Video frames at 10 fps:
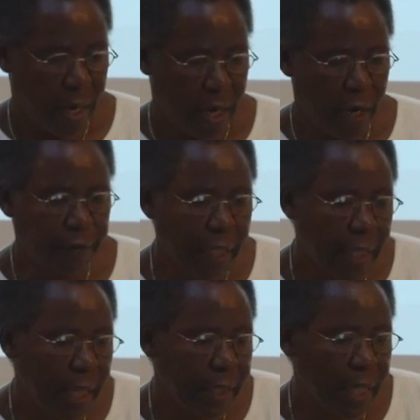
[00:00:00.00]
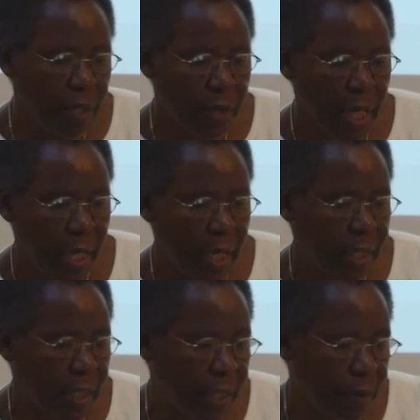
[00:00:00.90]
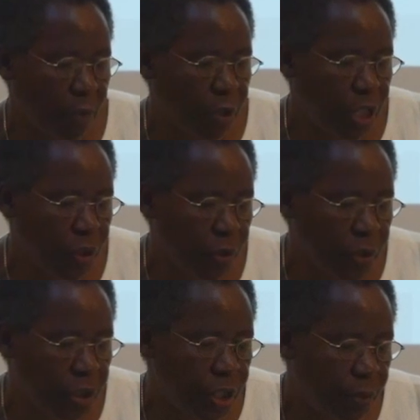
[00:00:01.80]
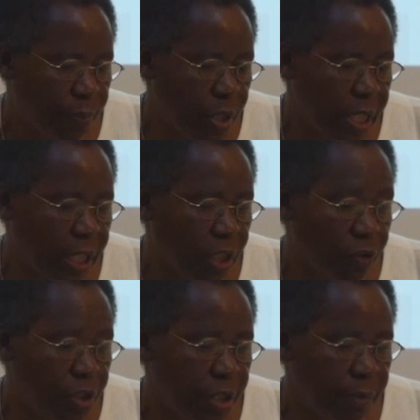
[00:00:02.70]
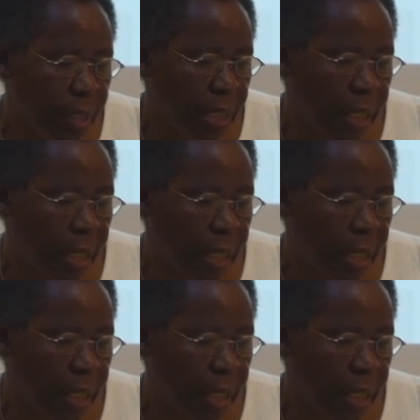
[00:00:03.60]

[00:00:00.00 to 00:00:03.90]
After that, then we had the Mosh project launch